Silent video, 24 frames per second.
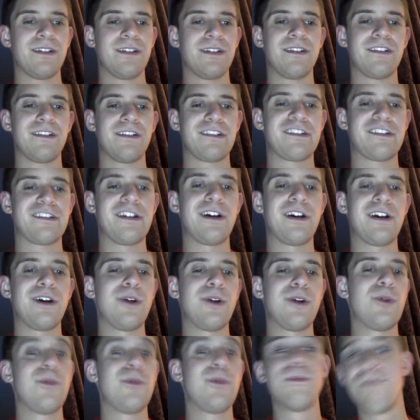
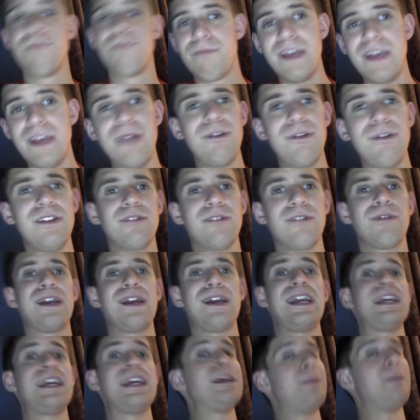So they were in the
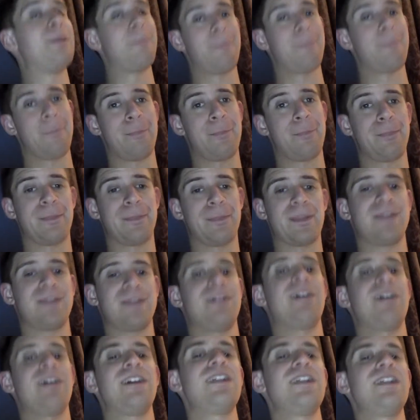ring.
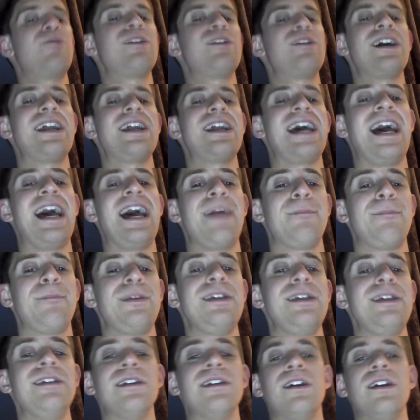Uh, they were not
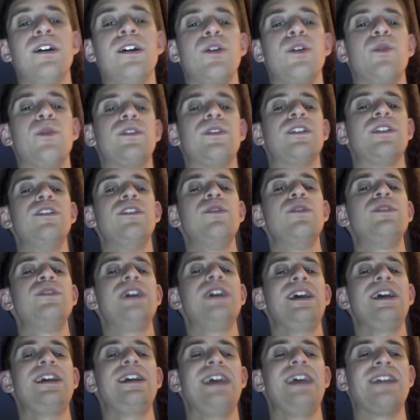happy with the New
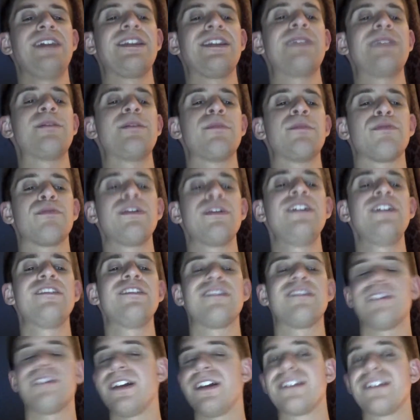Day and Damian
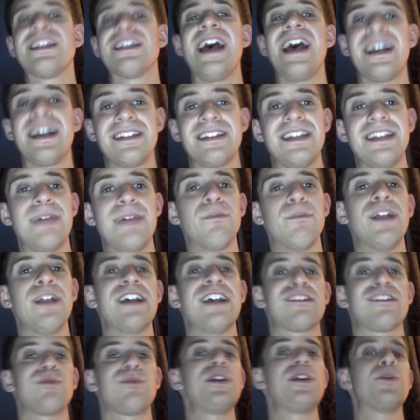Priest attacking them
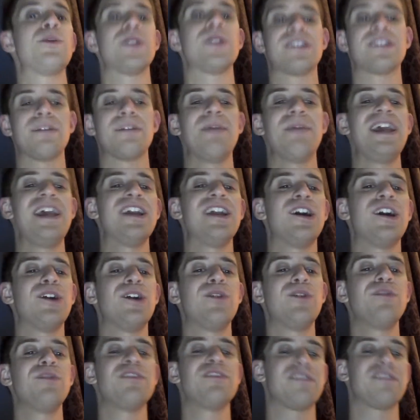last week with
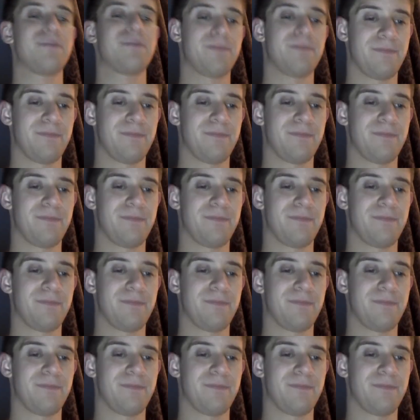tomatoes.